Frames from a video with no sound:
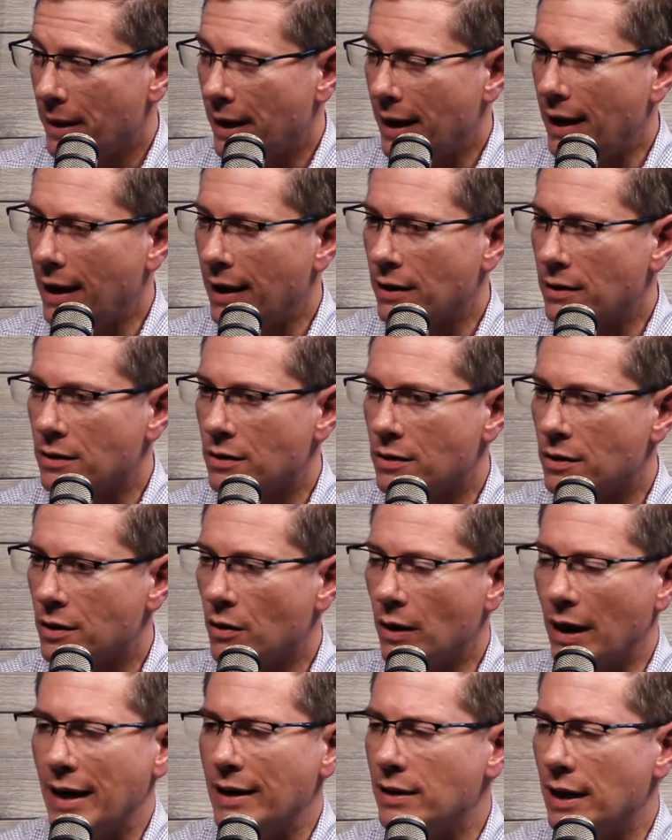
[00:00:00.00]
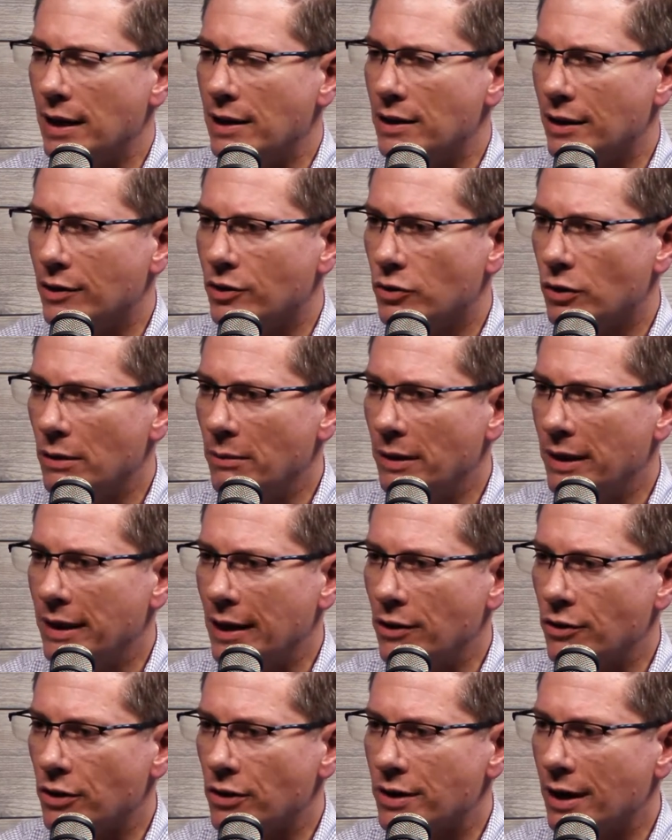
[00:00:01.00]
And so it is extremely
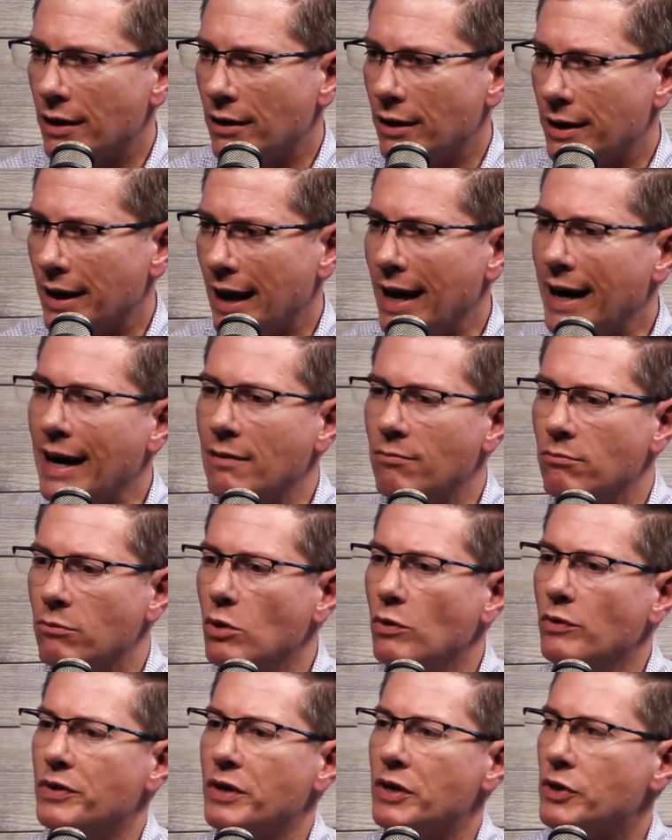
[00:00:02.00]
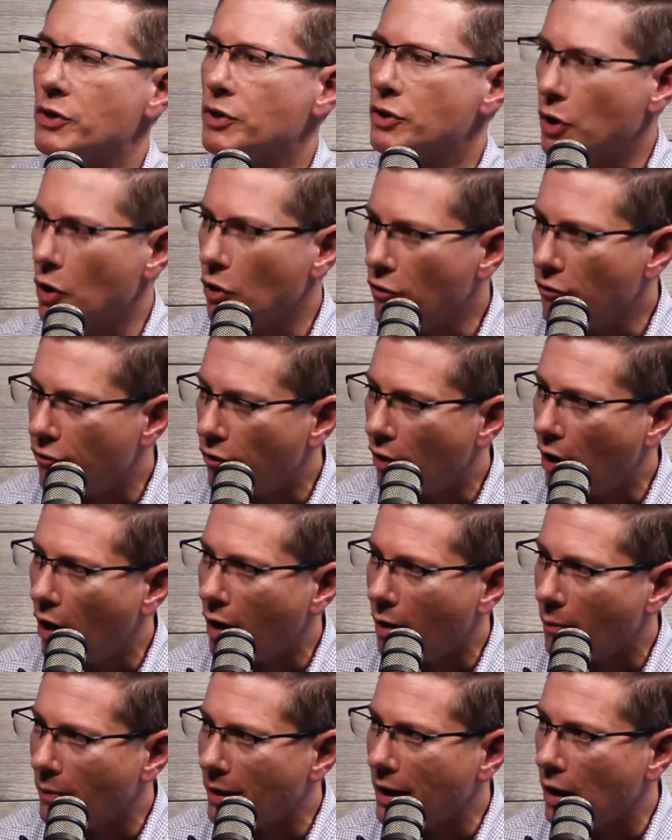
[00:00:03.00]
dangerous. Not only that, it moves it so
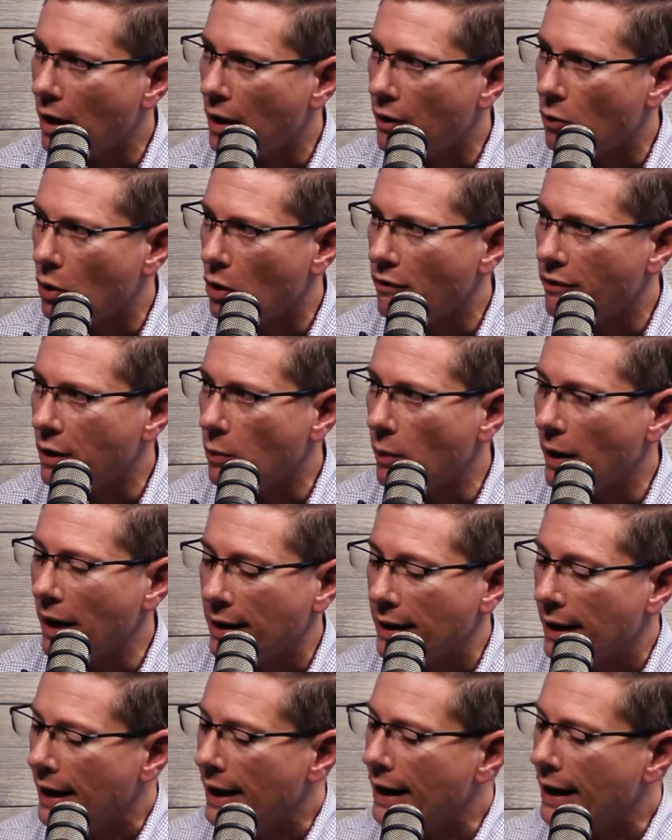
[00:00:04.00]
far beyond Roe v. Wade.